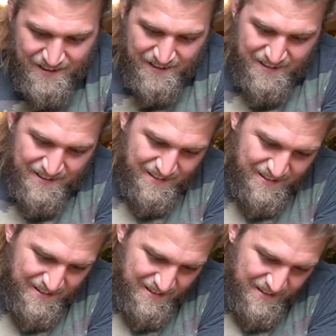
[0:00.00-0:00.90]

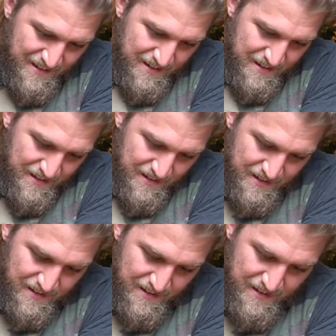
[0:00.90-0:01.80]
Nothing is said.